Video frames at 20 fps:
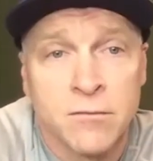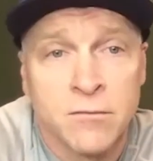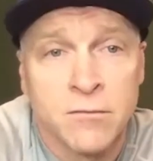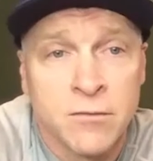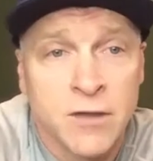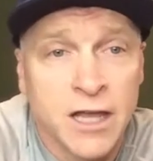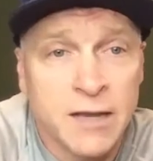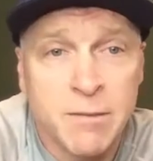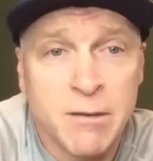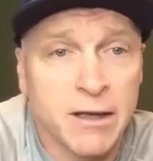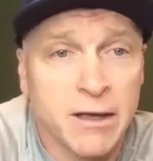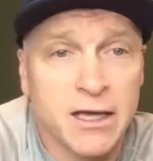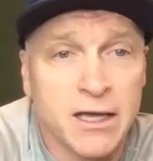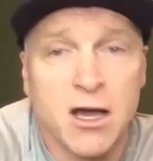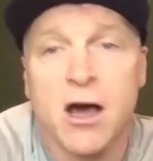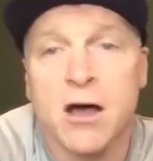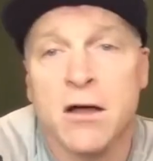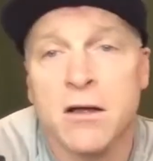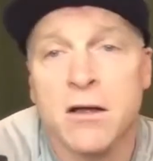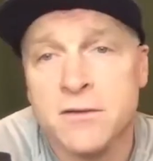Like you're like,
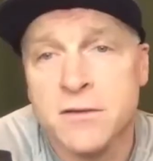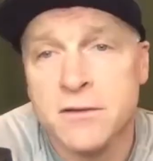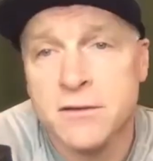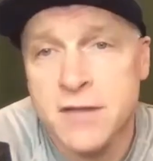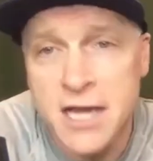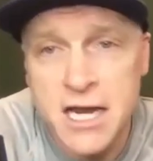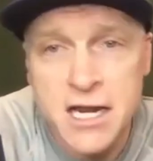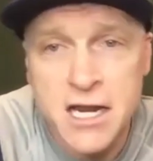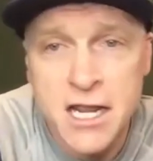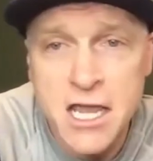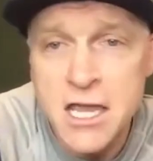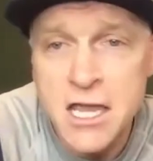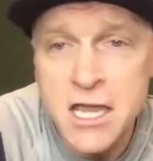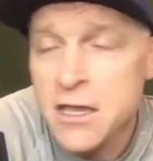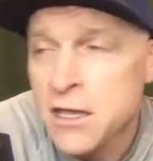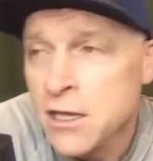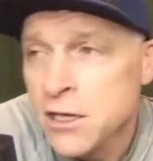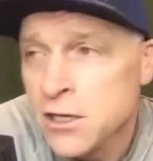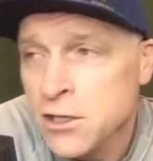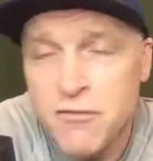oh,
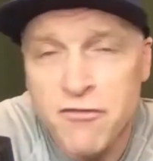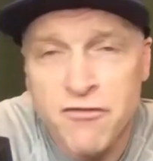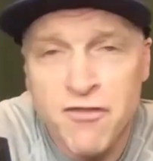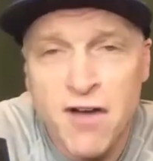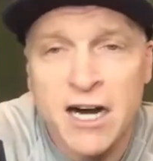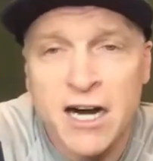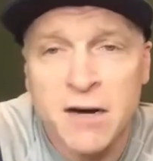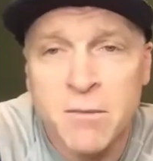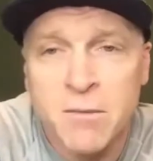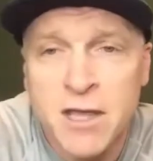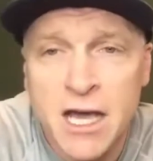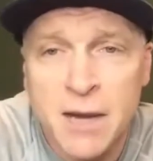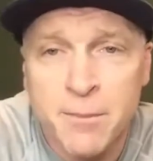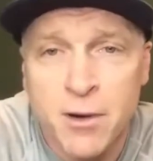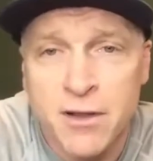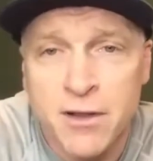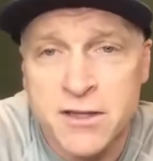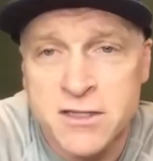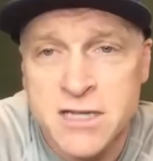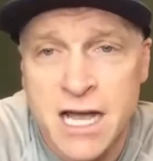TD, you fire me up
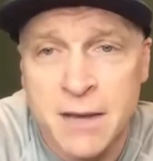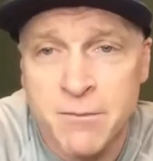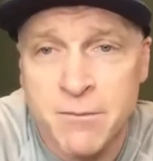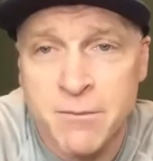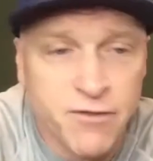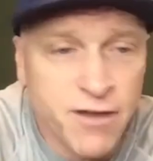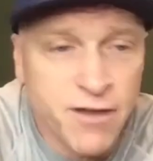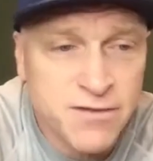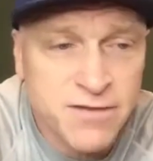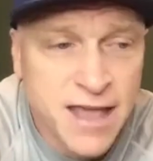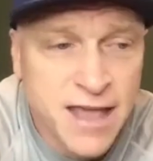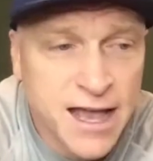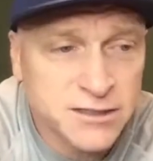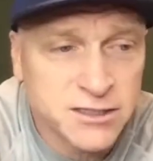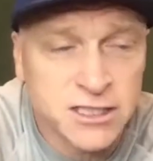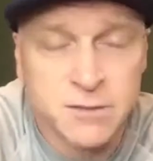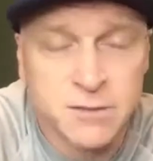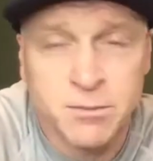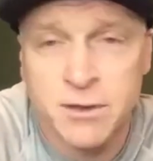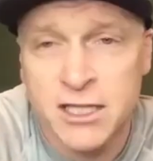all the time.
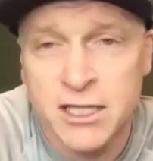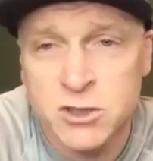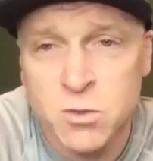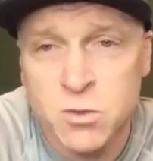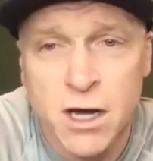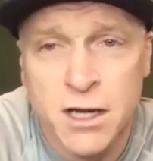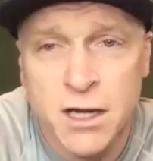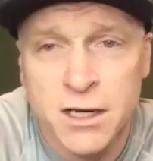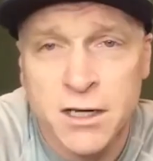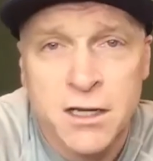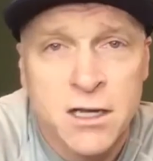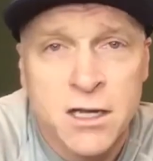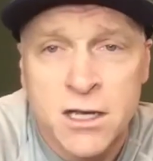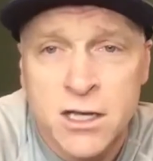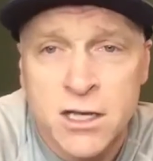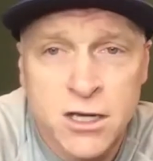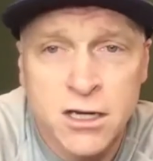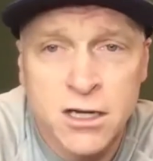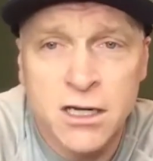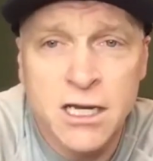Fantastic. But guess what?
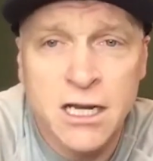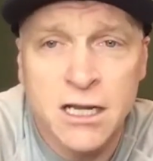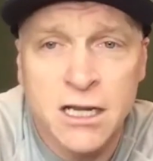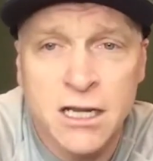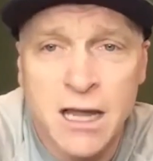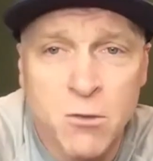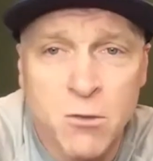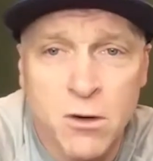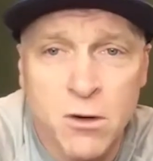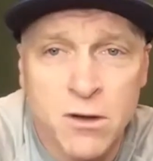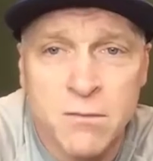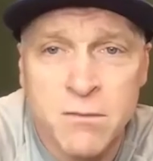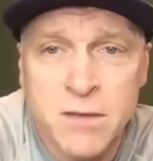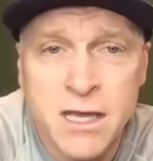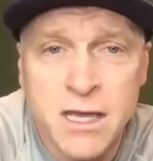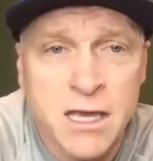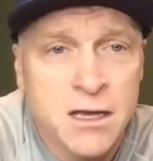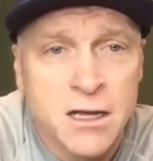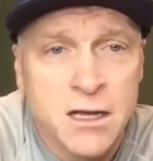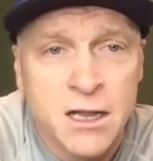You're going to need a lot more than
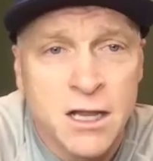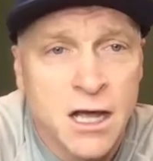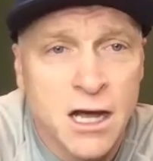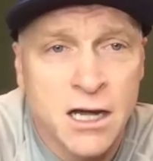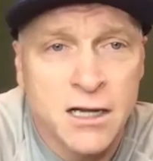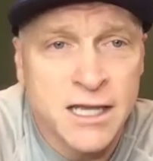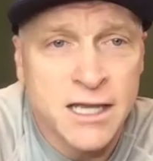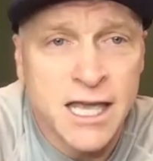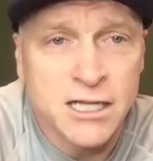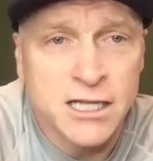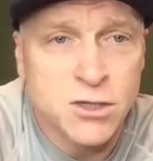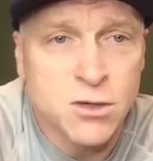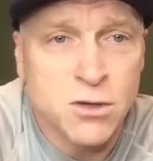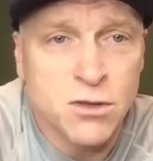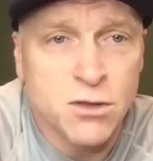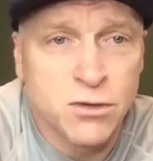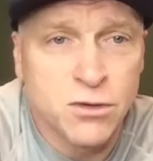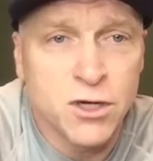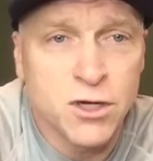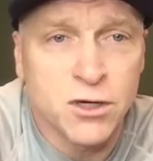me uh, to get you
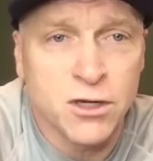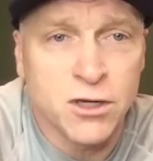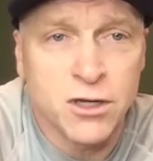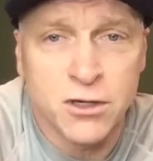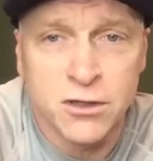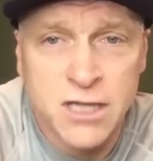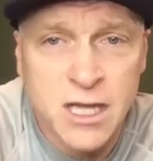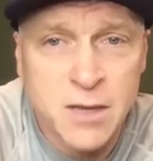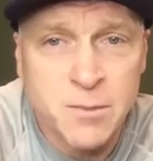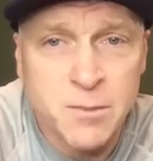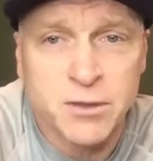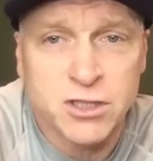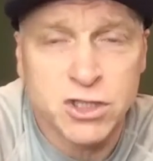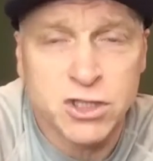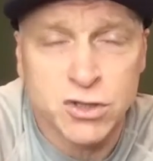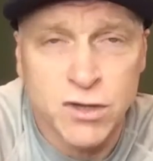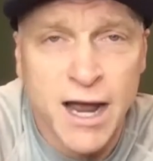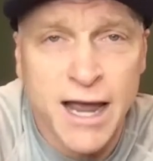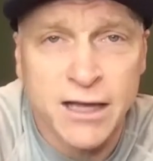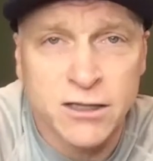through your, your deepest
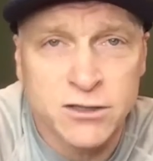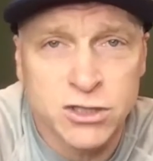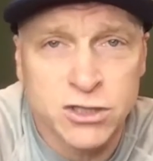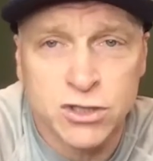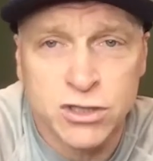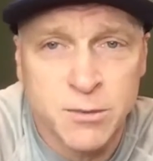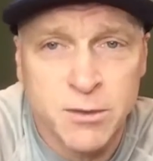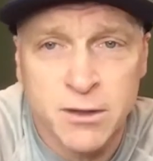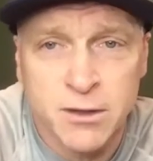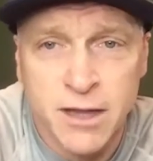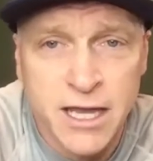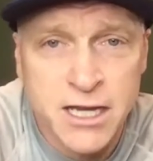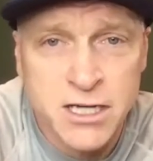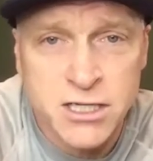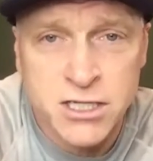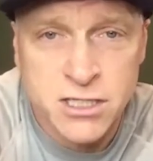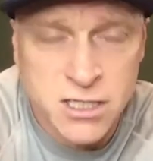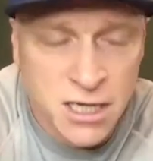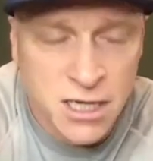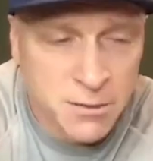trials and
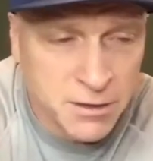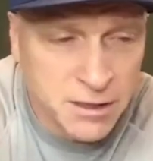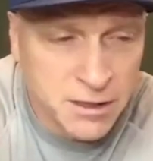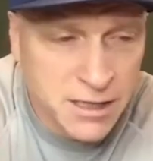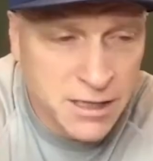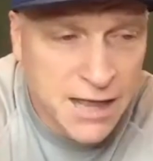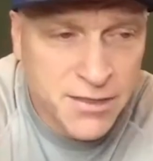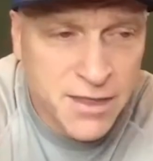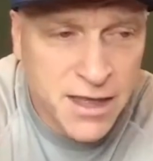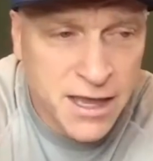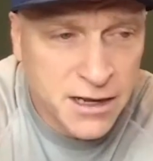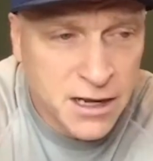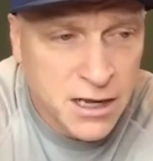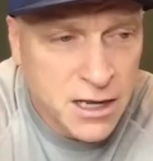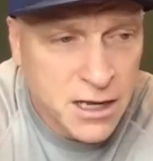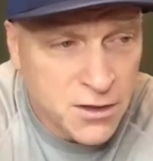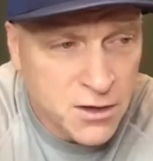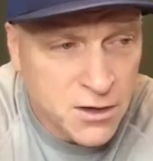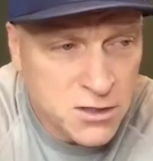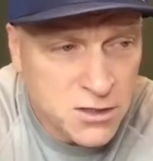tribulations. And I'm glad that
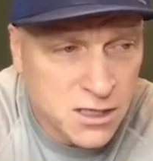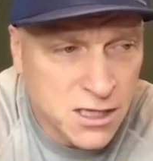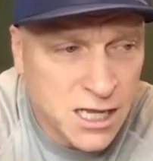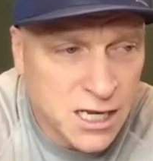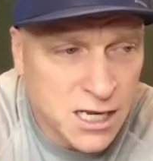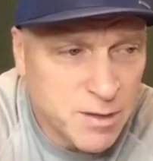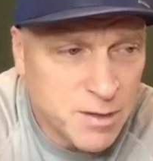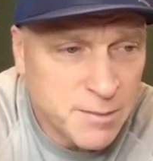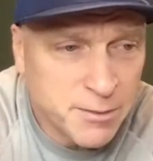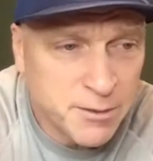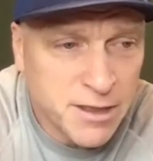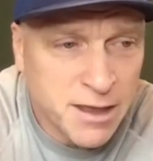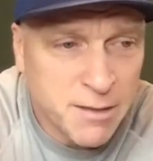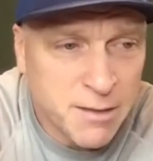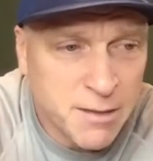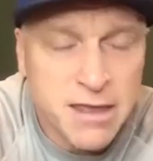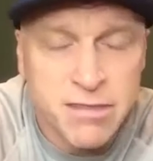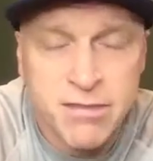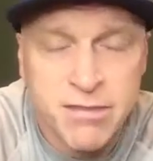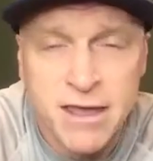there's a lot of people that
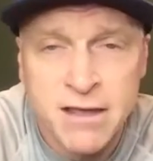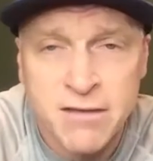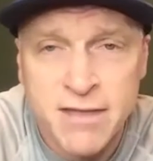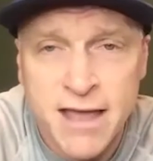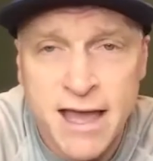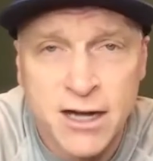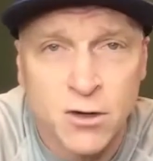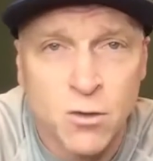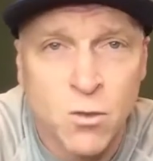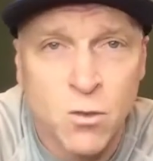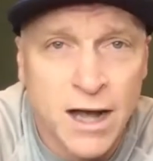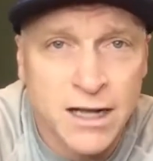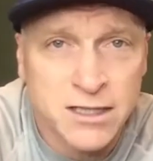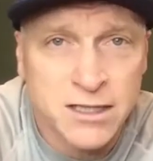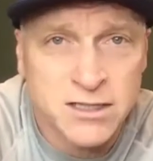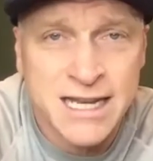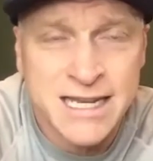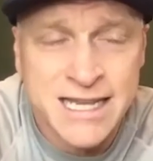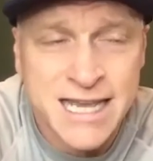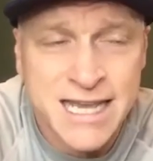may think that or watch
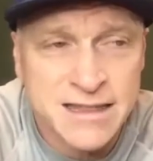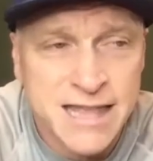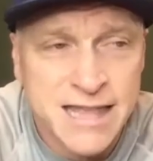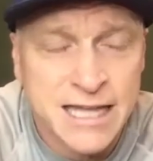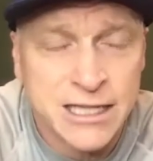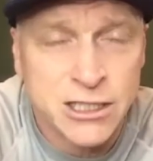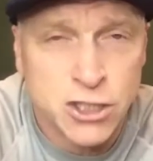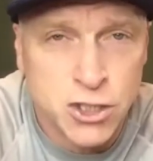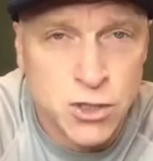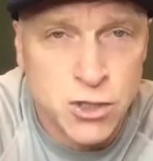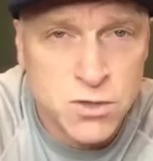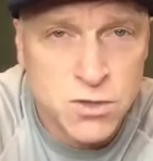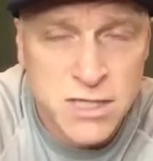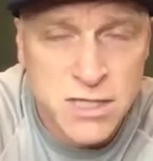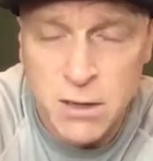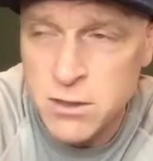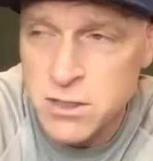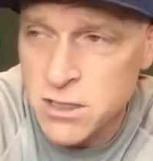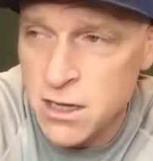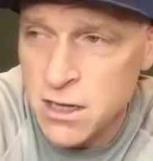that and get that juice
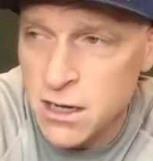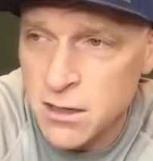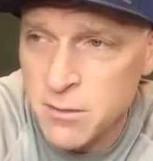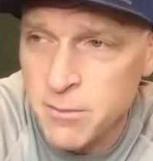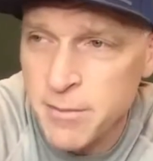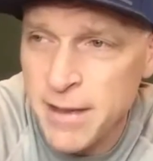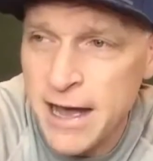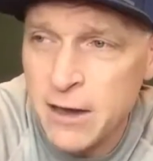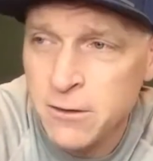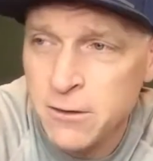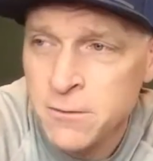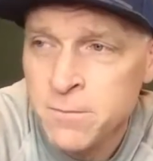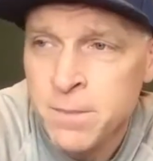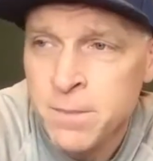that we talk about.